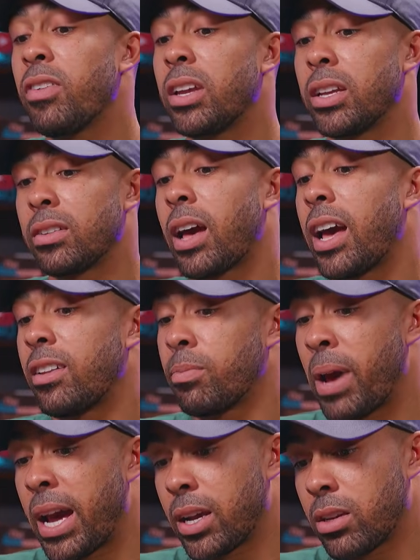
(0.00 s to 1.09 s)
I think it
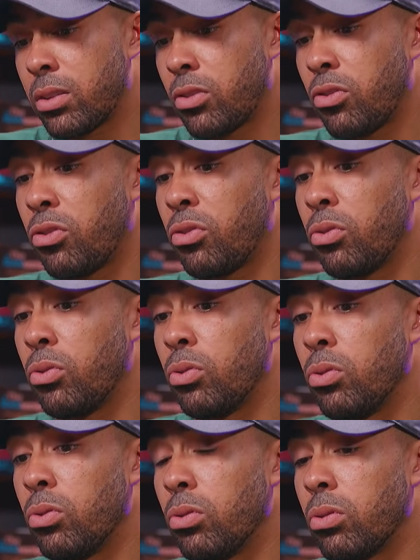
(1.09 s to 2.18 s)
ties back
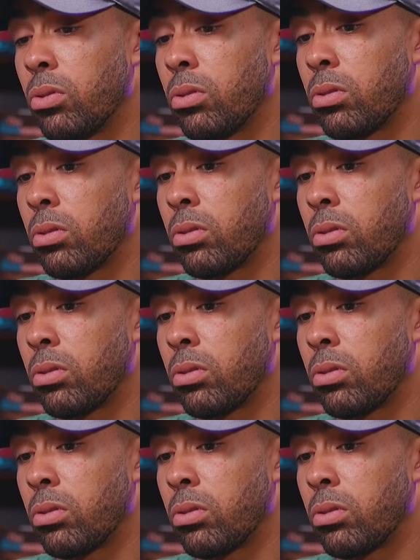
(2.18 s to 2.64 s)
to